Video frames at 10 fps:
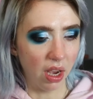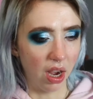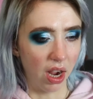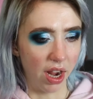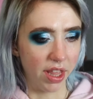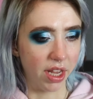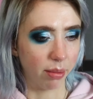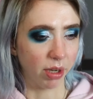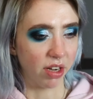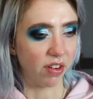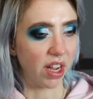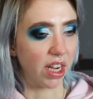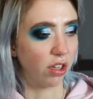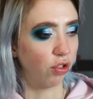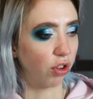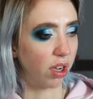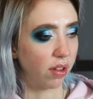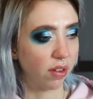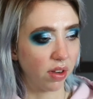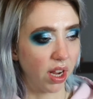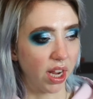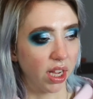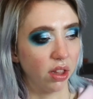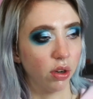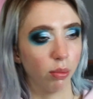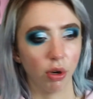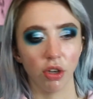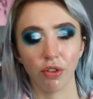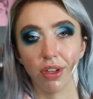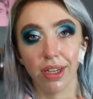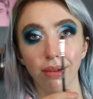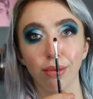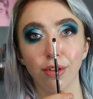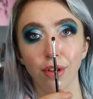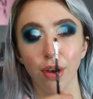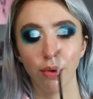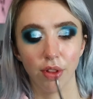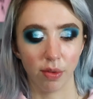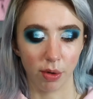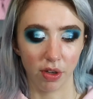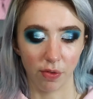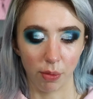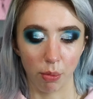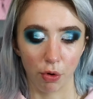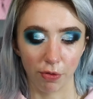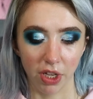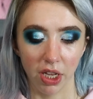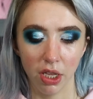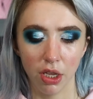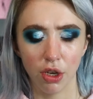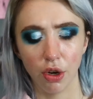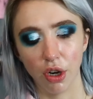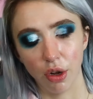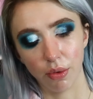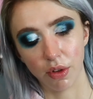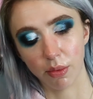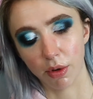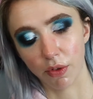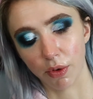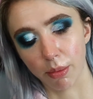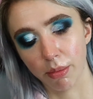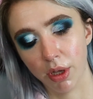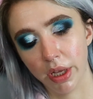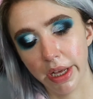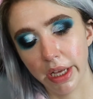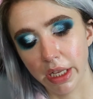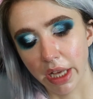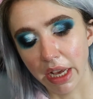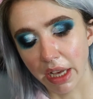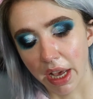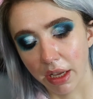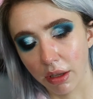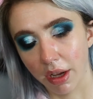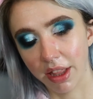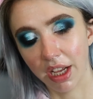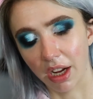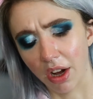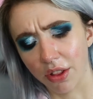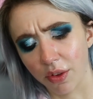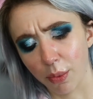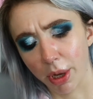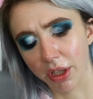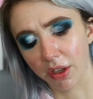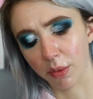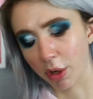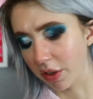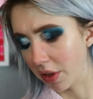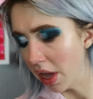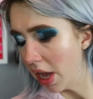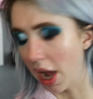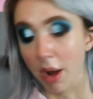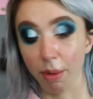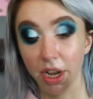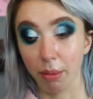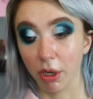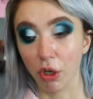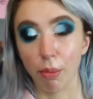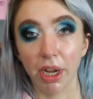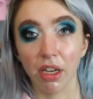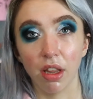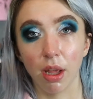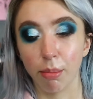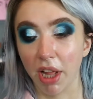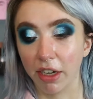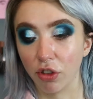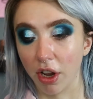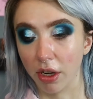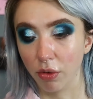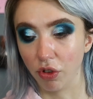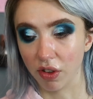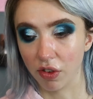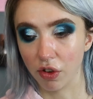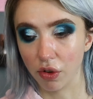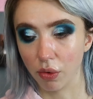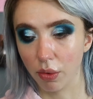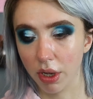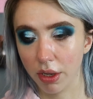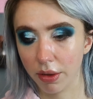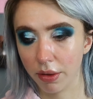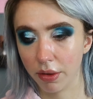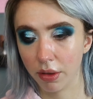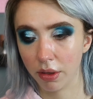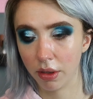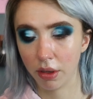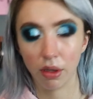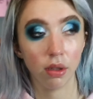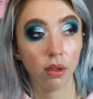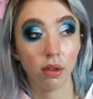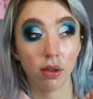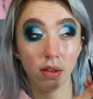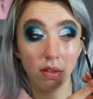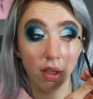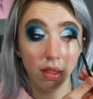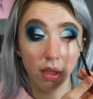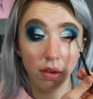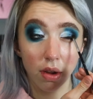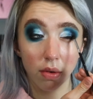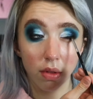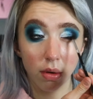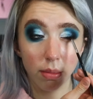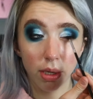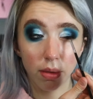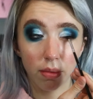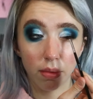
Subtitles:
And then I'm going to take just a little brush like so. This one is from Morphe. No. This one is from Yay. I think I got this from AliExpress. And I'm going to go back into that black shadow just to set that down a little bit.